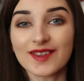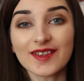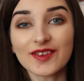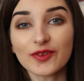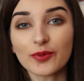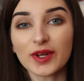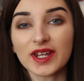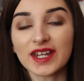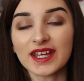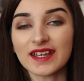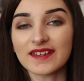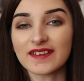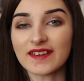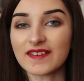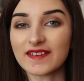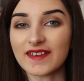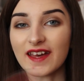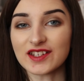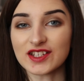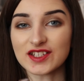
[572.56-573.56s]
this one is
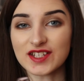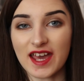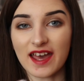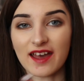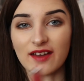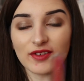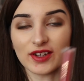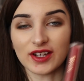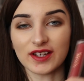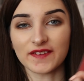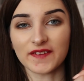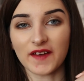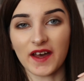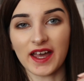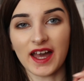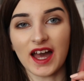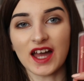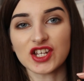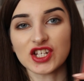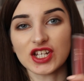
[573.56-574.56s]
Sagittarius.
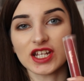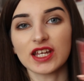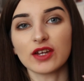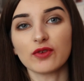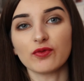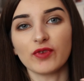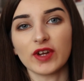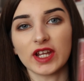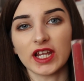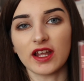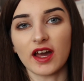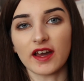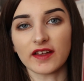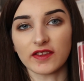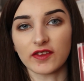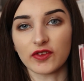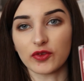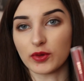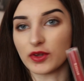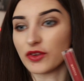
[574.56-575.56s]
I actually really like
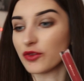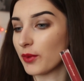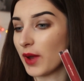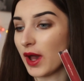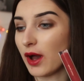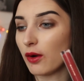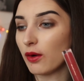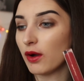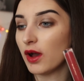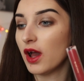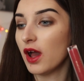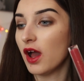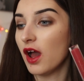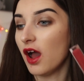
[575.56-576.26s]
this one as well.